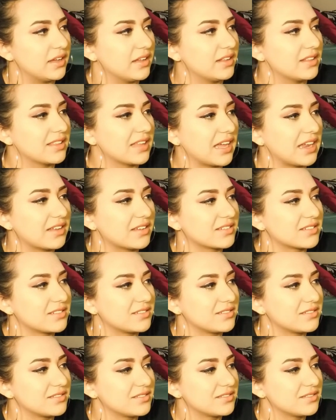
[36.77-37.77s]
like,
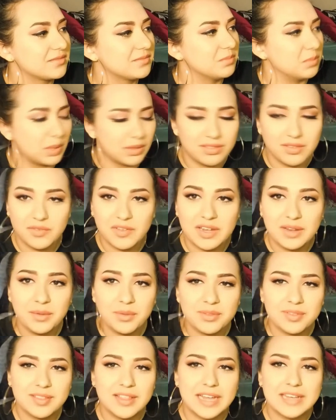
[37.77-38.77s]
music
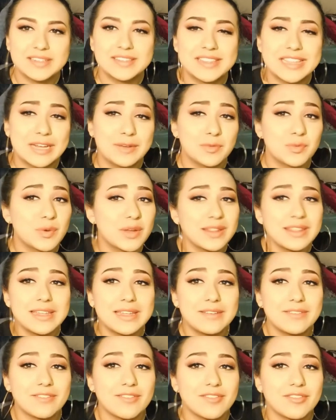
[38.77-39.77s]
videos, they, they
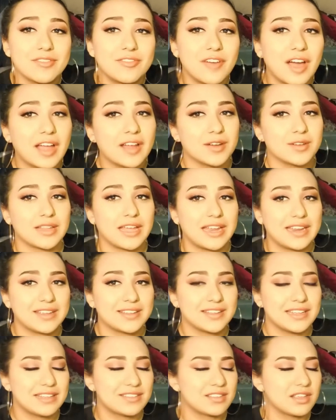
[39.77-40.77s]
really fire. Like,
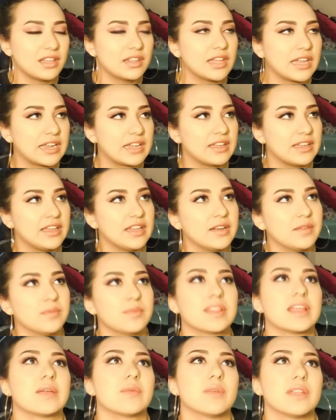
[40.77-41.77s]
it's not, like, in,
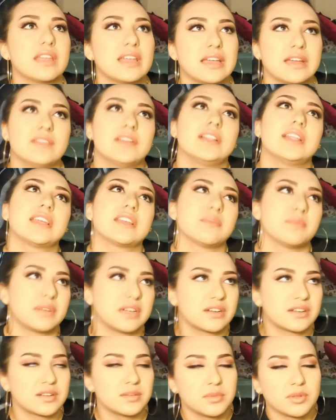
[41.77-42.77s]
like, when you have it, like,
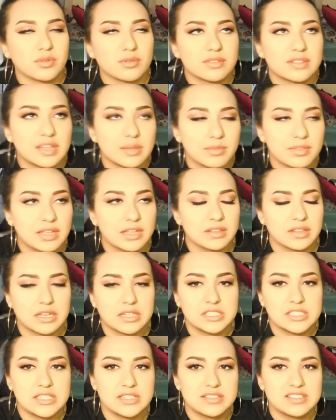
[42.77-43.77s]
America, most of the time it's kind of,
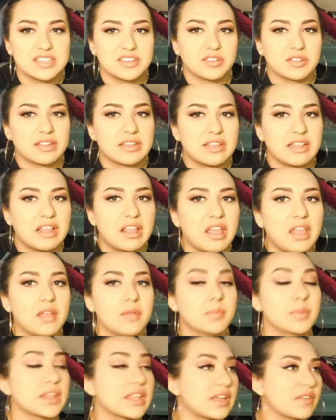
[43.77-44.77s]
like, cheesy or, like, eh,
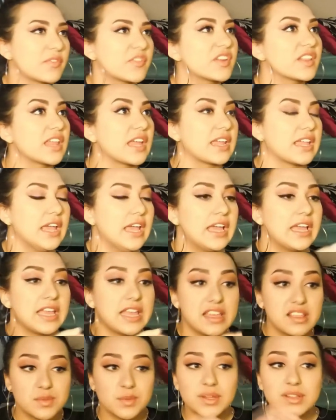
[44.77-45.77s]
but, like, for, like,
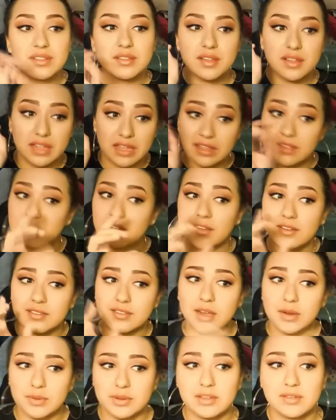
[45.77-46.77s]
his ones, his songs
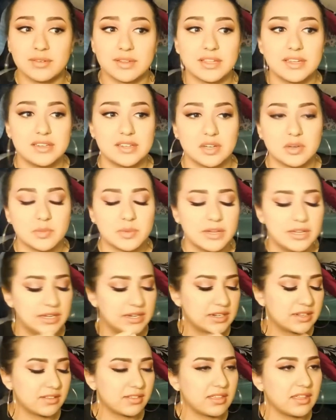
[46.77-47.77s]
are really, really dope.
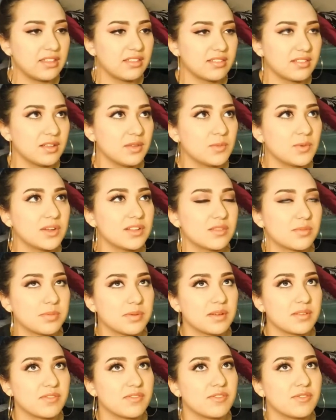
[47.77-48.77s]
Because he's done ones
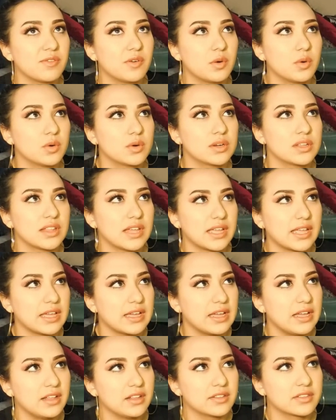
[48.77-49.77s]
before, like,
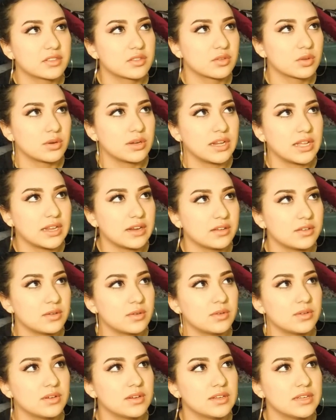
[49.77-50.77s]
El
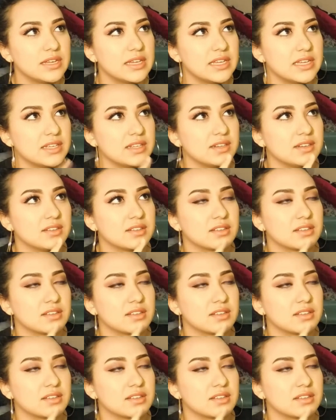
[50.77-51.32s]
Tornado and